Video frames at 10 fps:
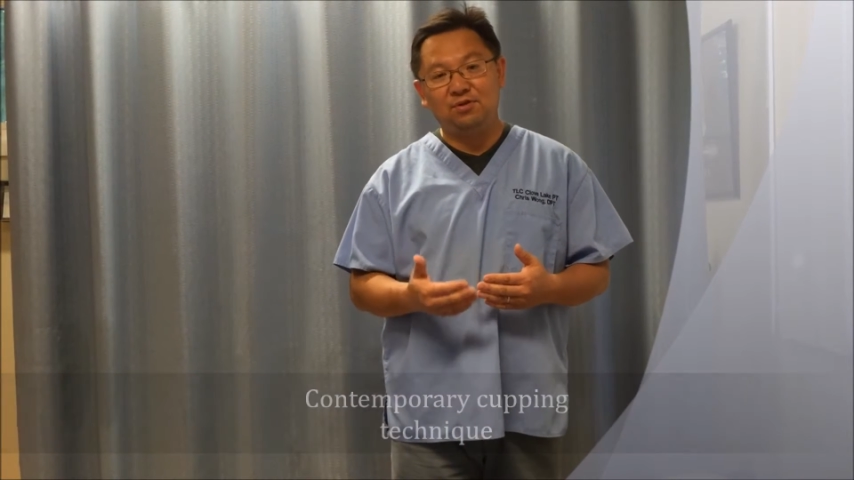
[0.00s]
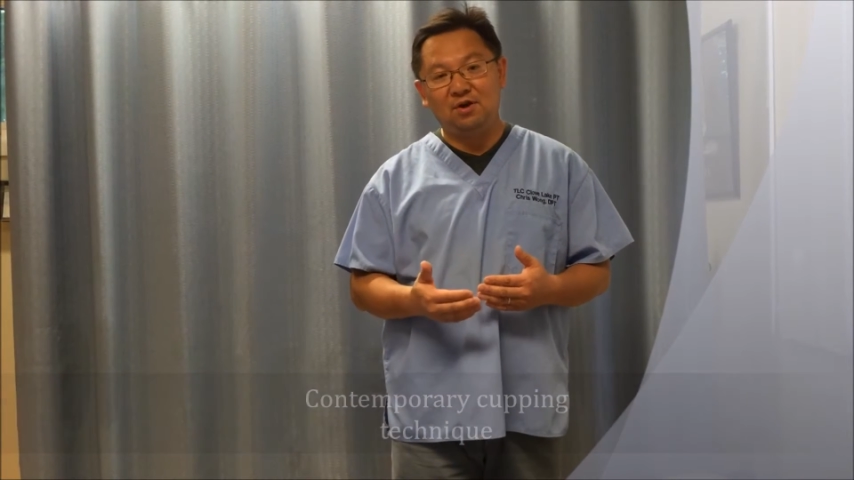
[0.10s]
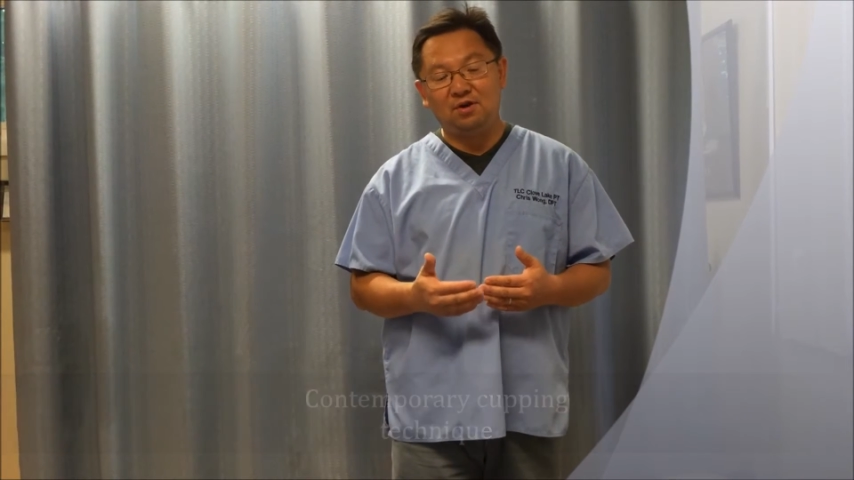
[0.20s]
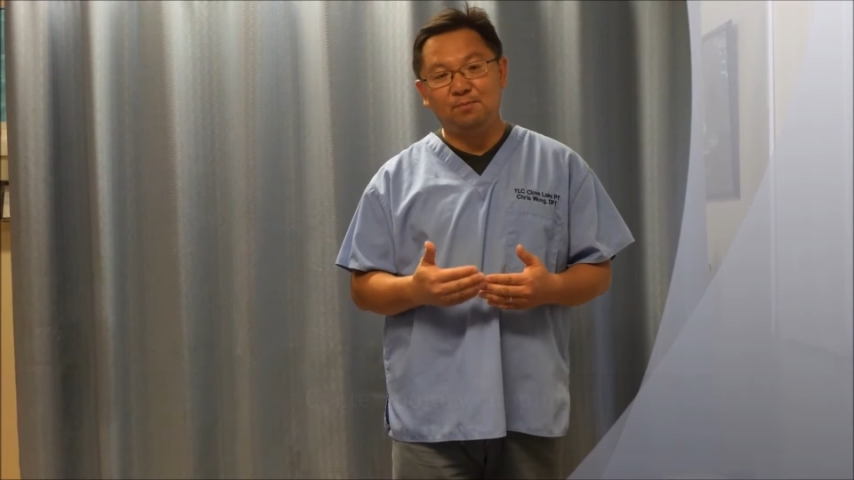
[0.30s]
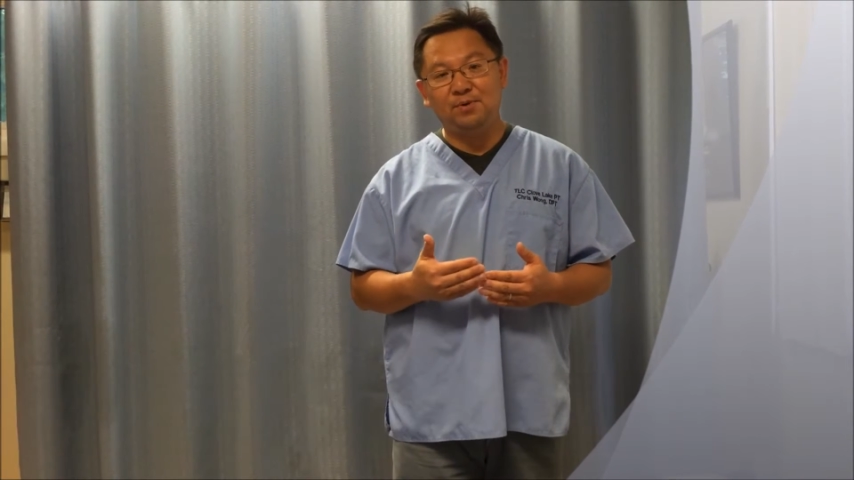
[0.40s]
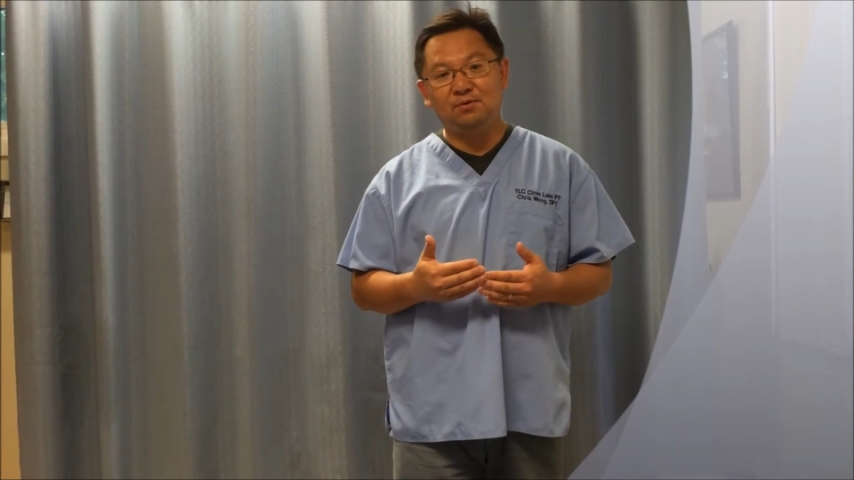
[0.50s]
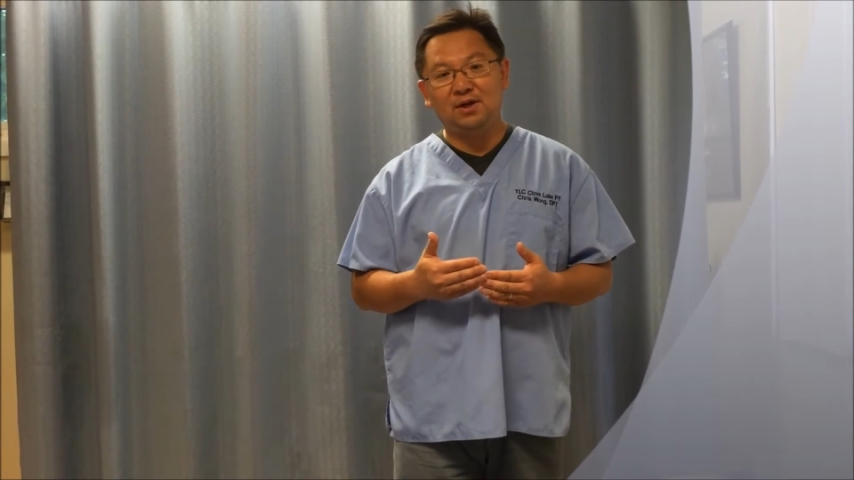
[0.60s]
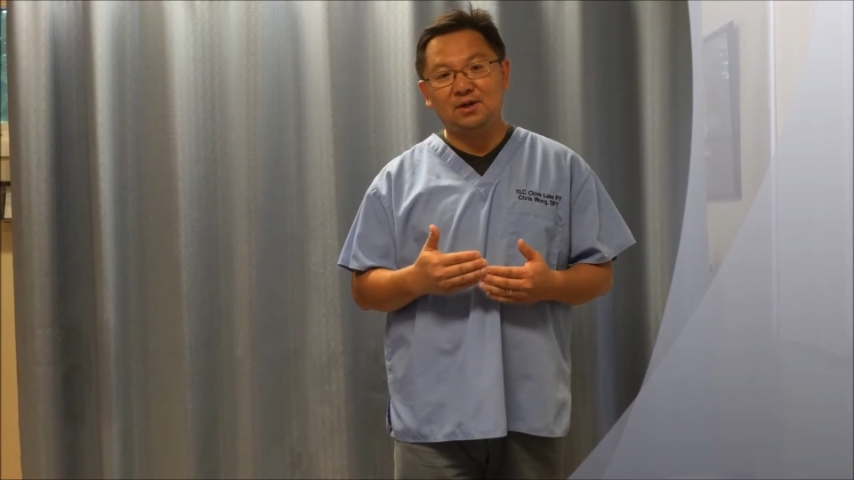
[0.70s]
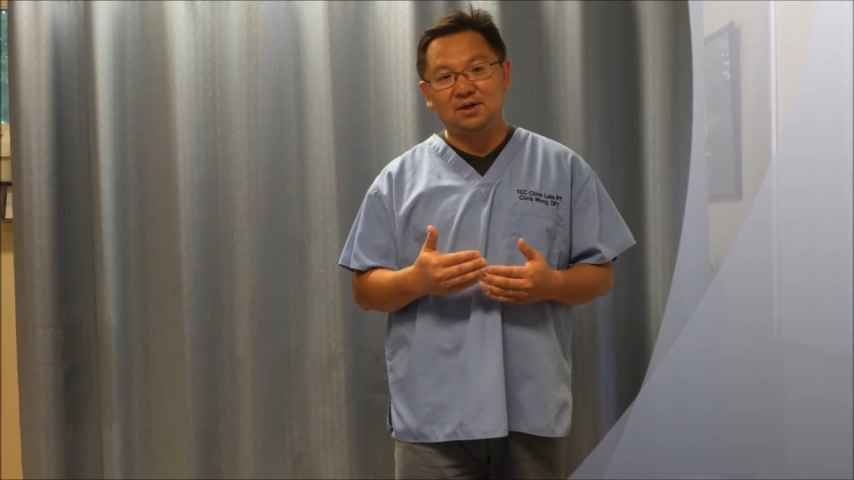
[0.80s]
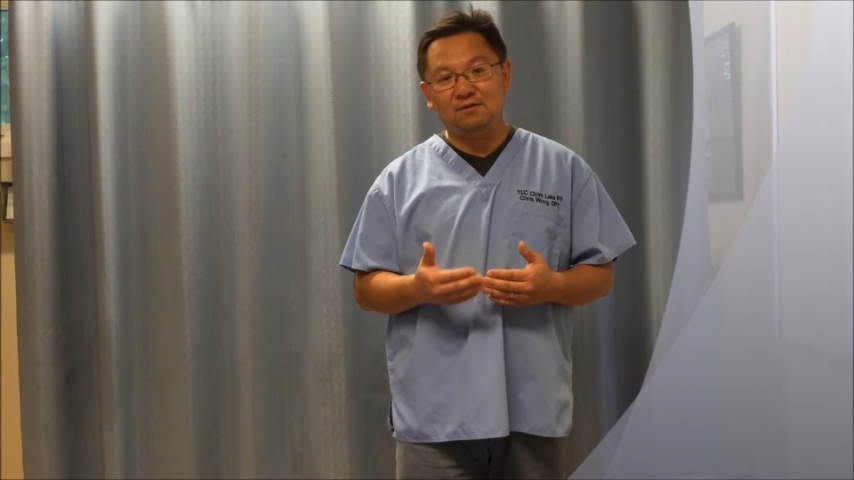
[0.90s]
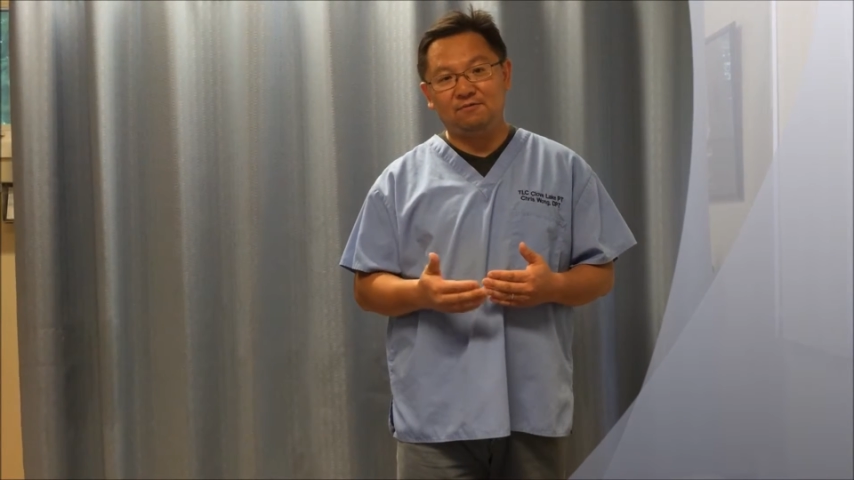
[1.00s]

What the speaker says: therapeutic